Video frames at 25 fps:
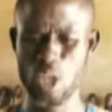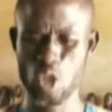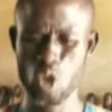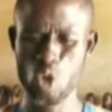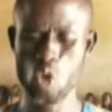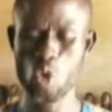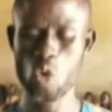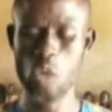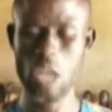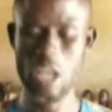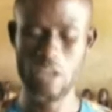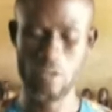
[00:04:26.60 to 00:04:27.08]

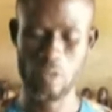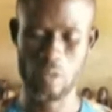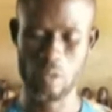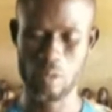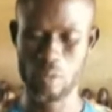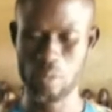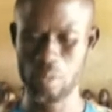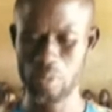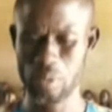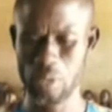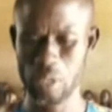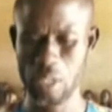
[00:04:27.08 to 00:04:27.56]
school level
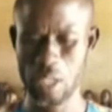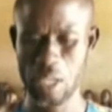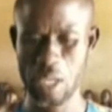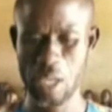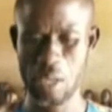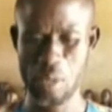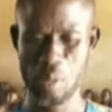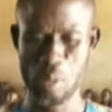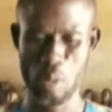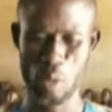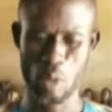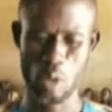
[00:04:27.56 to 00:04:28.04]

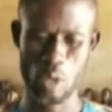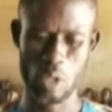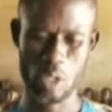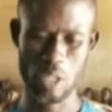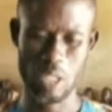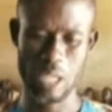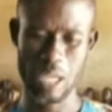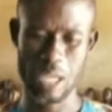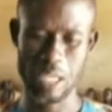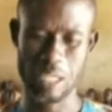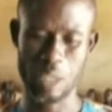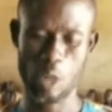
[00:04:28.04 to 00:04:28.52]

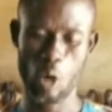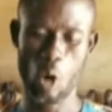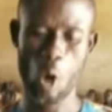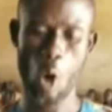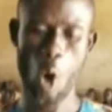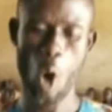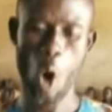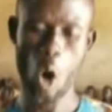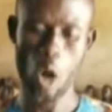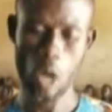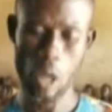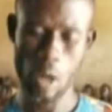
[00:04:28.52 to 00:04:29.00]
because at
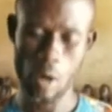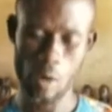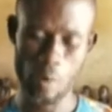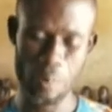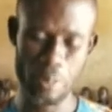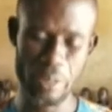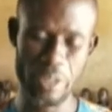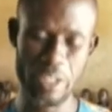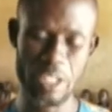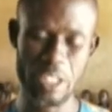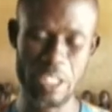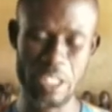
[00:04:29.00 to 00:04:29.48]
all our
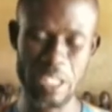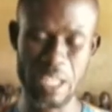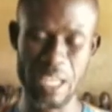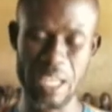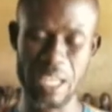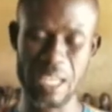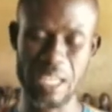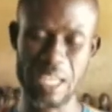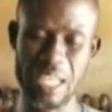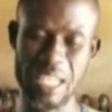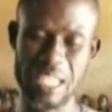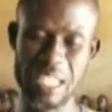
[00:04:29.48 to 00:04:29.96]

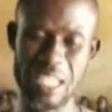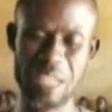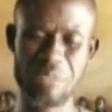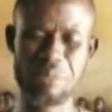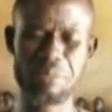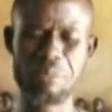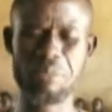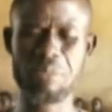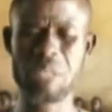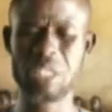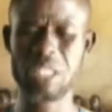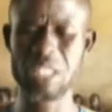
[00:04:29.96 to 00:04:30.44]
PTA and
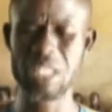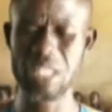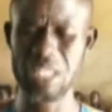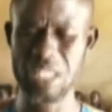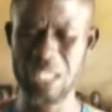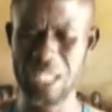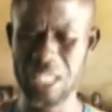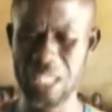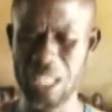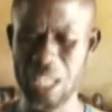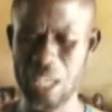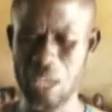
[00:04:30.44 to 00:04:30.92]
SMP
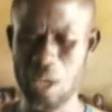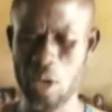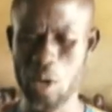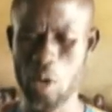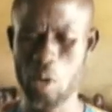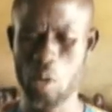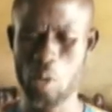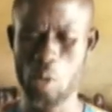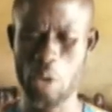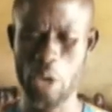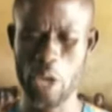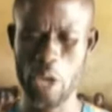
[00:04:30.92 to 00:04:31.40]
meetings,
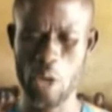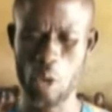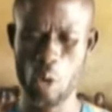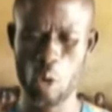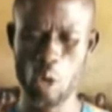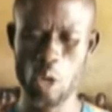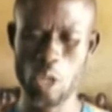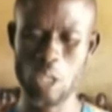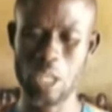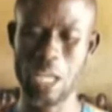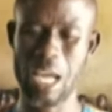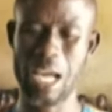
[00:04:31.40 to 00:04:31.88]
we
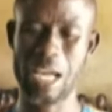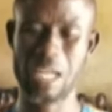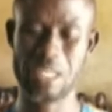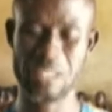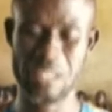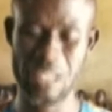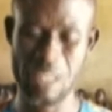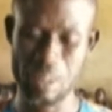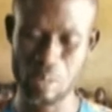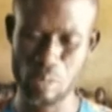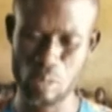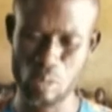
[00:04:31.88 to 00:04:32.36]
always
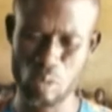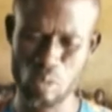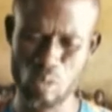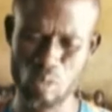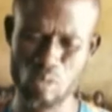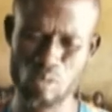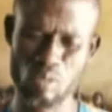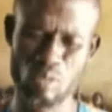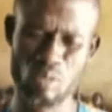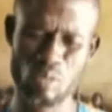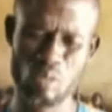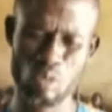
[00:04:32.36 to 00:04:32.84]
ask them
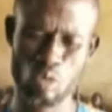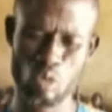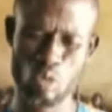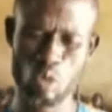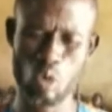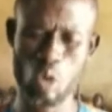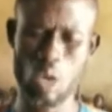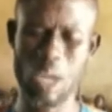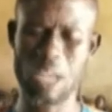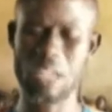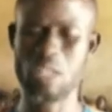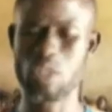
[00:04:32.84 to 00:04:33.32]
to
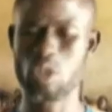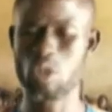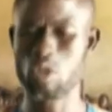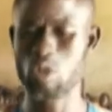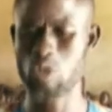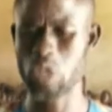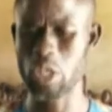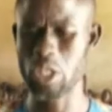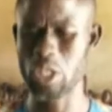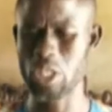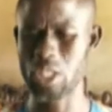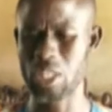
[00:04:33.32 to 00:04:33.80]
look at the
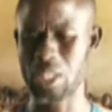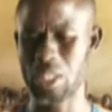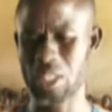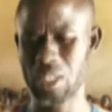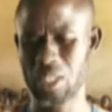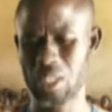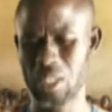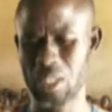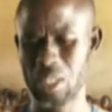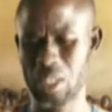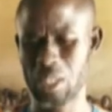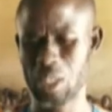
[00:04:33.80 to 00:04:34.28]
situation
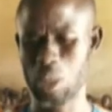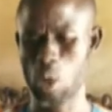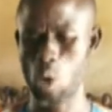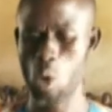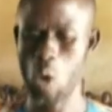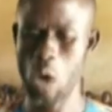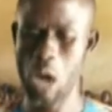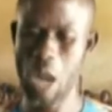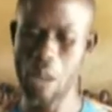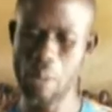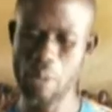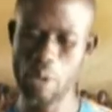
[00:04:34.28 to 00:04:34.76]
they will
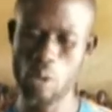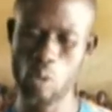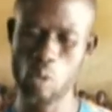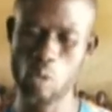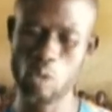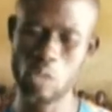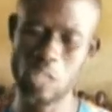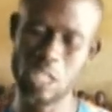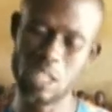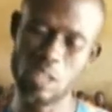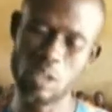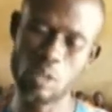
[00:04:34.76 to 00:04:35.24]
come in,
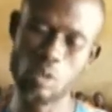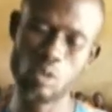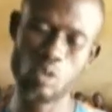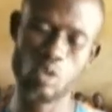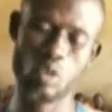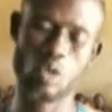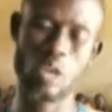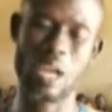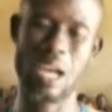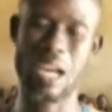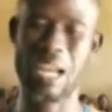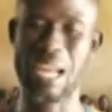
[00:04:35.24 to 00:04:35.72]
we'll take them
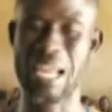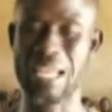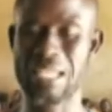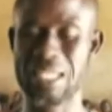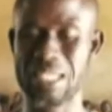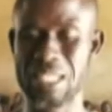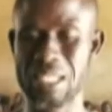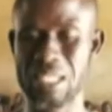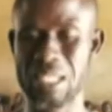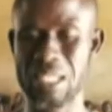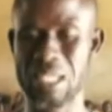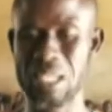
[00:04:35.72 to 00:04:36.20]
through the
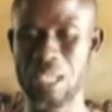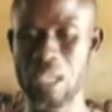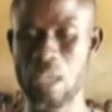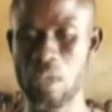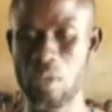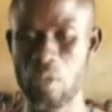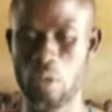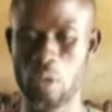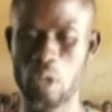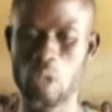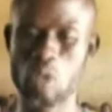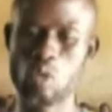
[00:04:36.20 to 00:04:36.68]
classes
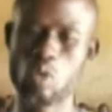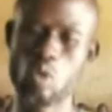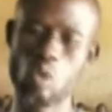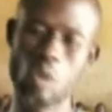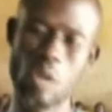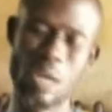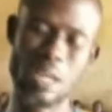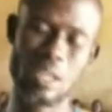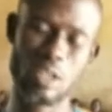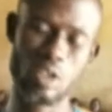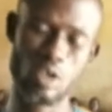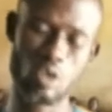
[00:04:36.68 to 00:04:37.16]
for them to
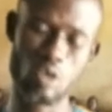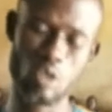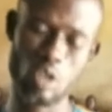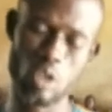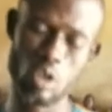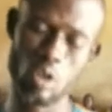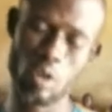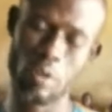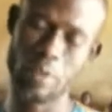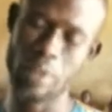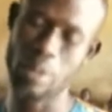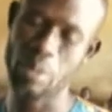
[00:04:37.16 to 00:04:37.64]
look at the
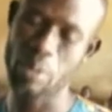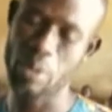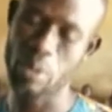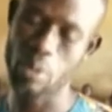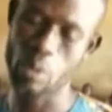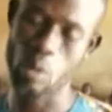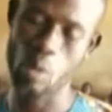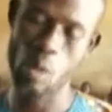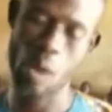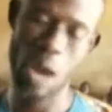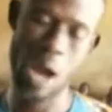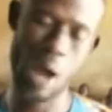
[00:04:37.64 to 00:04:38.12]
situation of the
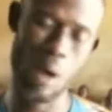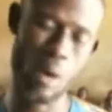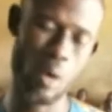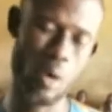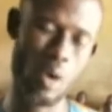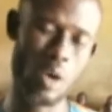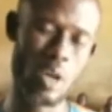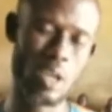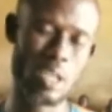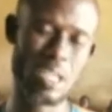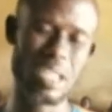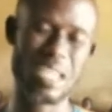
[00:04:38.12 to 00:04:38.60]
people while
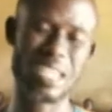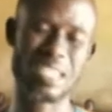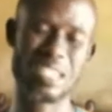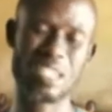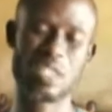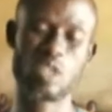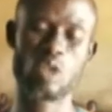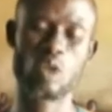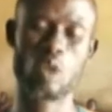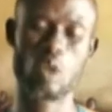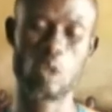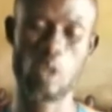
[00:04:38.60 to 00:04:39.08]
they are
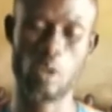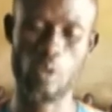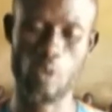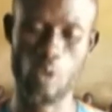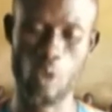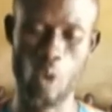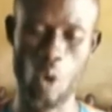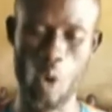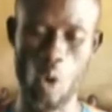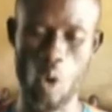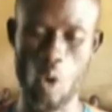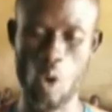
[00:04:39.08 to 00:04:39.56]
sitting on the
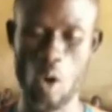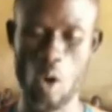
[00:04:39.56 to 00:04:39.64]
floor.